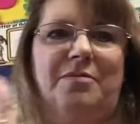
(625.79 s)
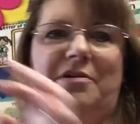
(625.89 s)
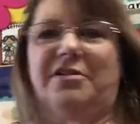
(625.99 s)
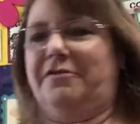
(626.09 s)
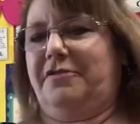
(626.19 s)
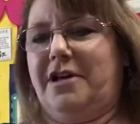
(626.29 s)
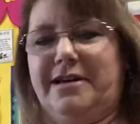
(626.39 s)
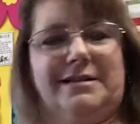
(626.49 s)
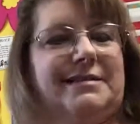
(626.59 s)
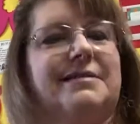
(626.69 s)

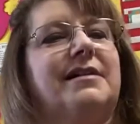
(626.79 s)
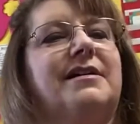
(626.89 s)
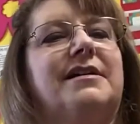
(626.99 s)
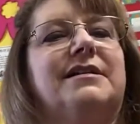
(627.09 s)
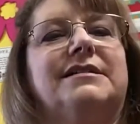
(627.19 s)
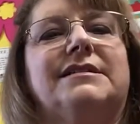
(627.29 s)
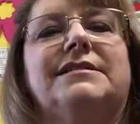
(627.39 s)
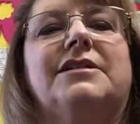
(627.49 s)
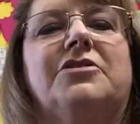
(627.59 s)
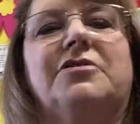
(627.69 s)
butterflies.
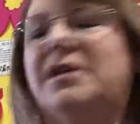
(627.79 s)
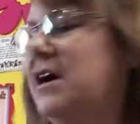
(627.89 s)
So,